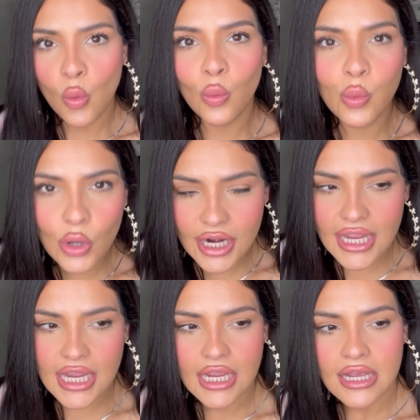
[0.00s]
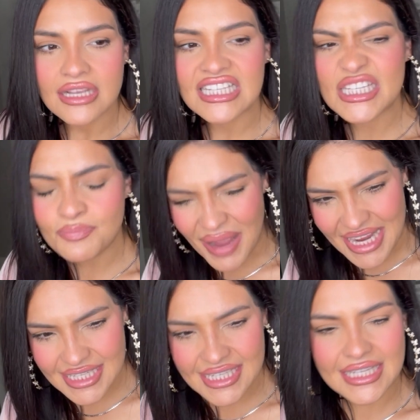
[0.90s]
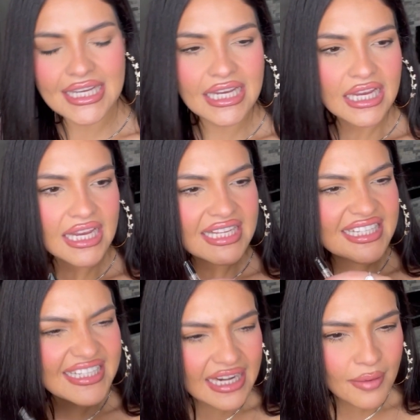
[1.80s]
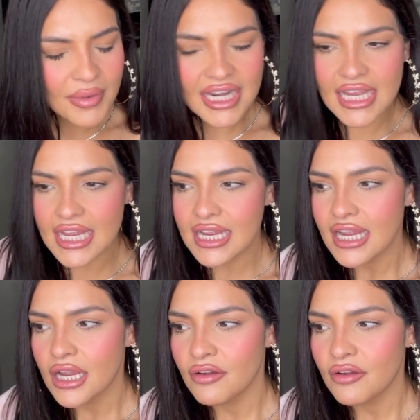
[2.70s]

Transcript: woody, spicy, cinnamony,